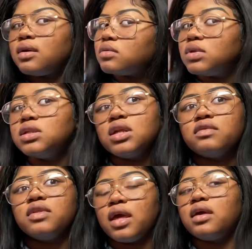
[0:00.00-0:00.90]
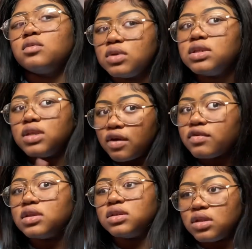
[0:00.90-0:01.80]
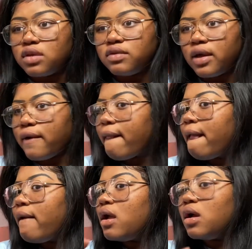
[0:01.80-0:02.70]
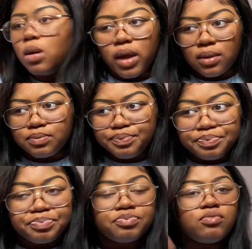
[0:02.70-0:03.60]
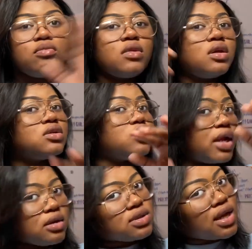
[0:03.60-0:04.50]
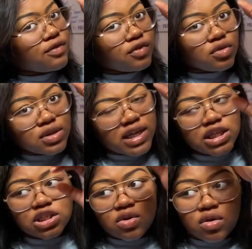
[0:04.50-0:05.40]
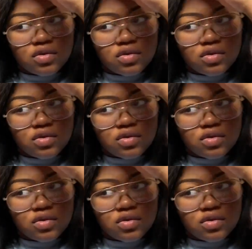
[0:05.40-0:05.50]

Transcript: we love that. We definitely love that. Okay, so now it's time for you to section off